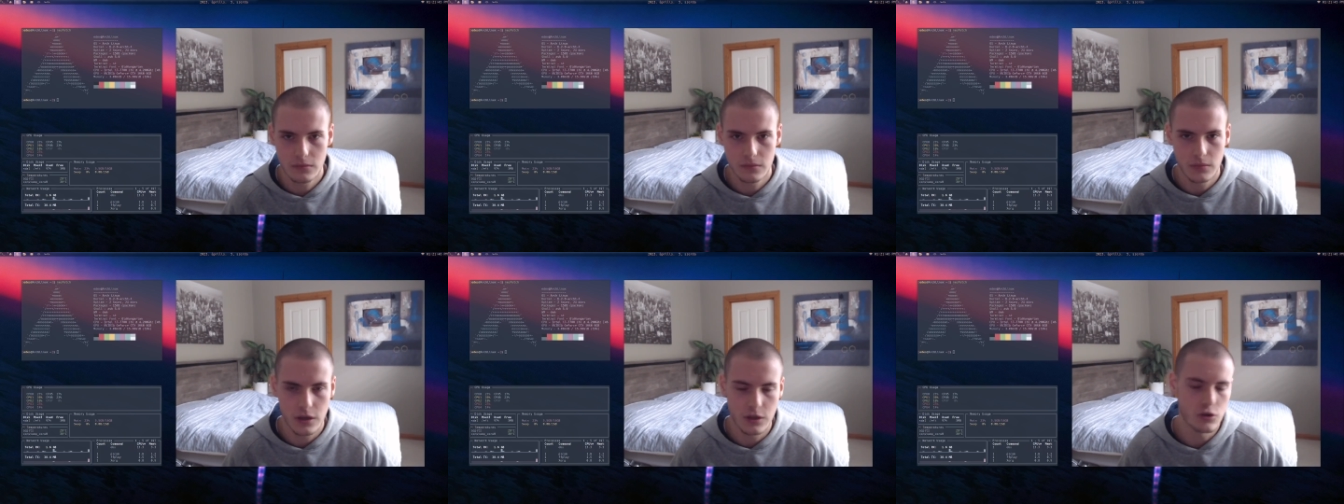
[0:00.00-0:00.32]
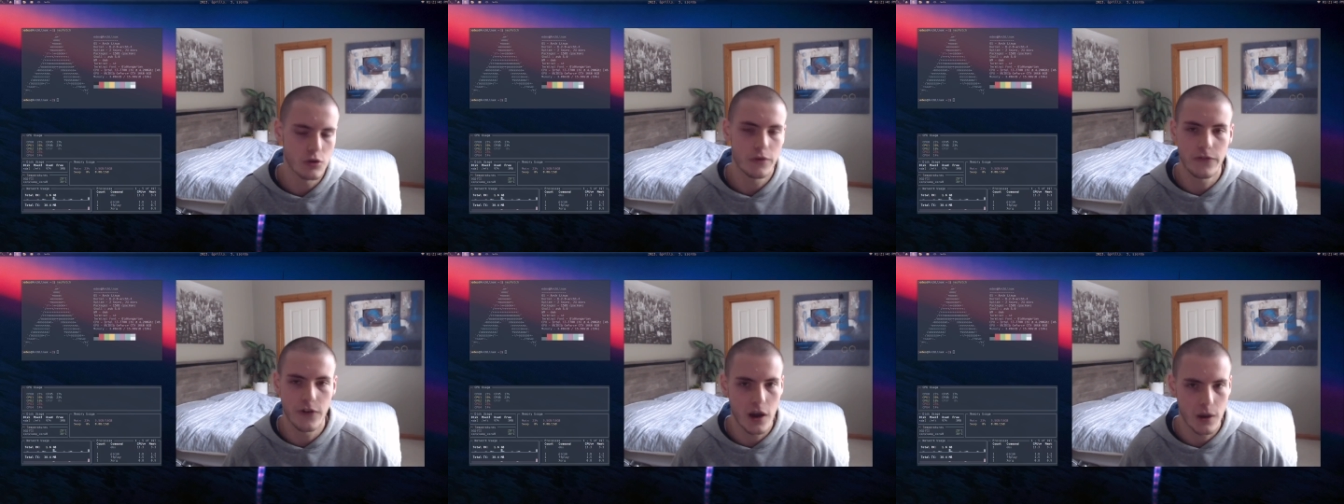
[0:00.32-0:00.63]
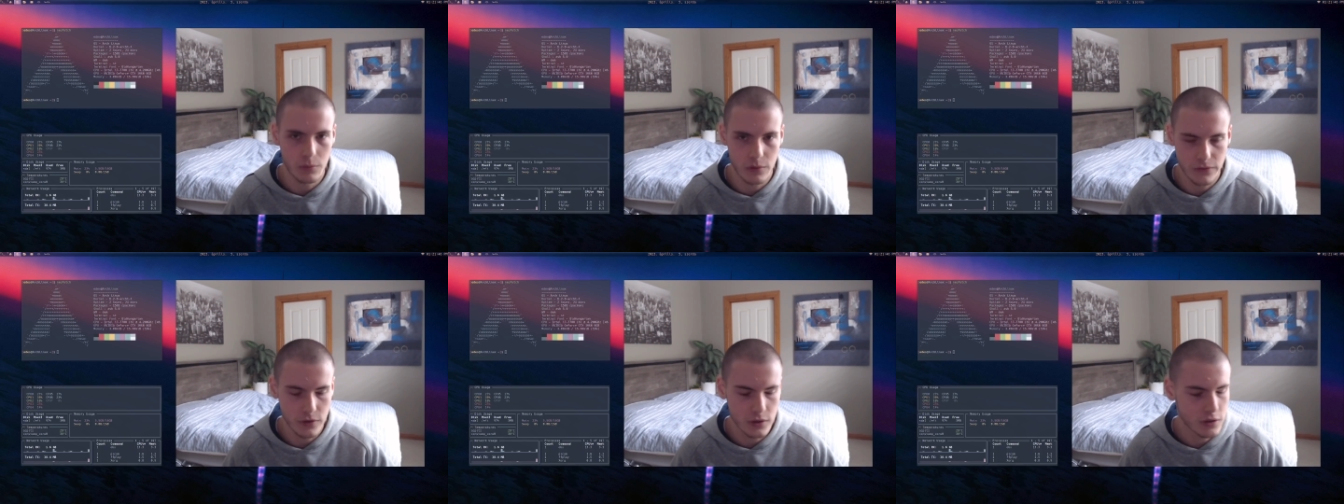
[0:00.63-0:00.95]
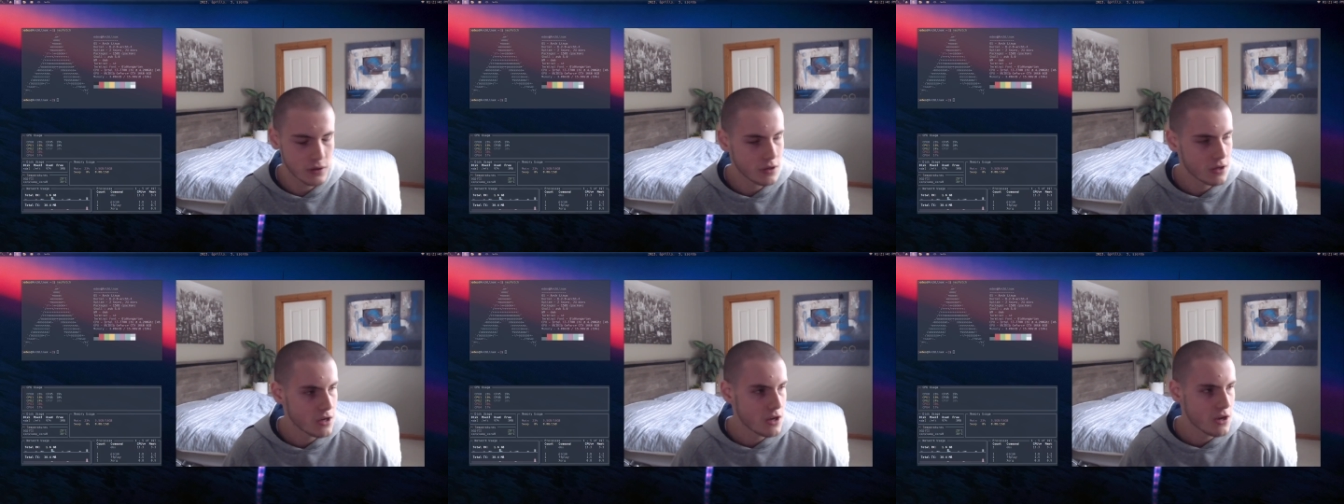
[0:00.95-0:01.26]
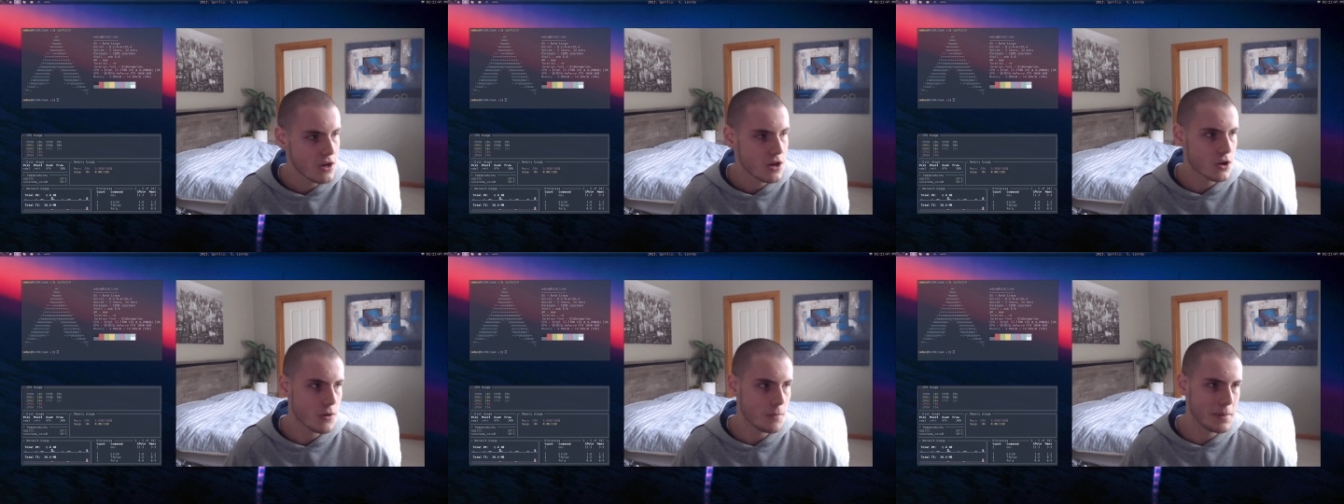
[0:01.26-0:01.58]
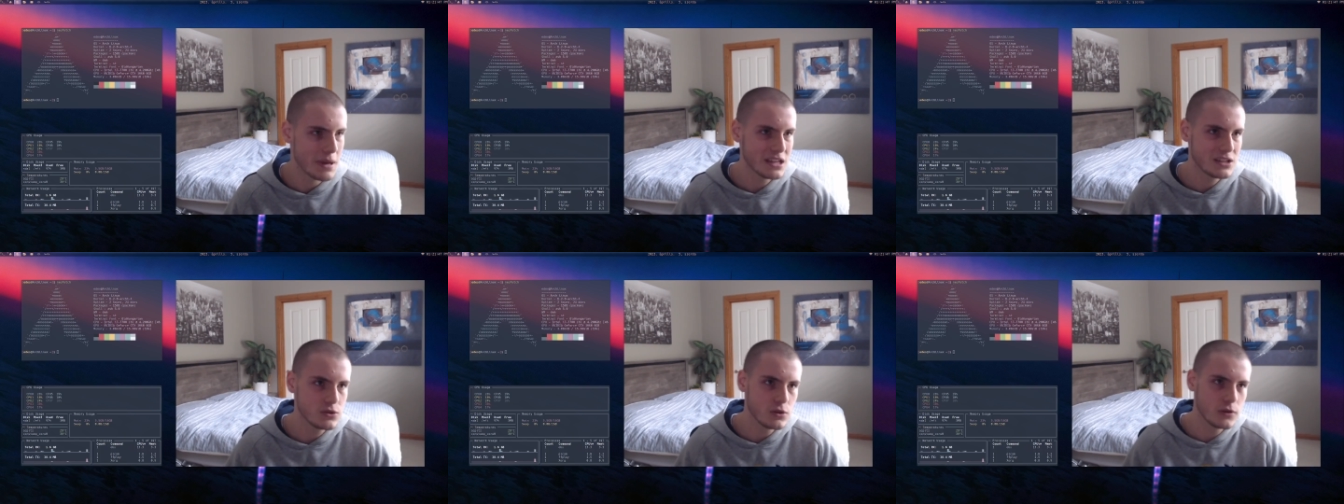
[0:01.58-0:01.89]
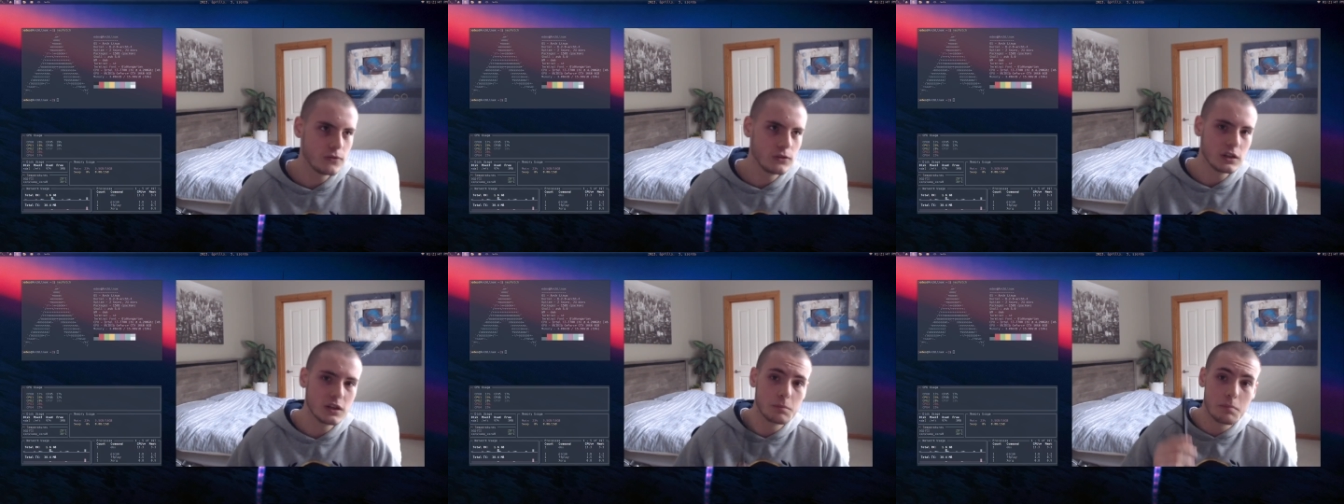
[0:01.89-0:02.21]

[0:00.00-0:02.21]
and you're fine with it. Compared to if you did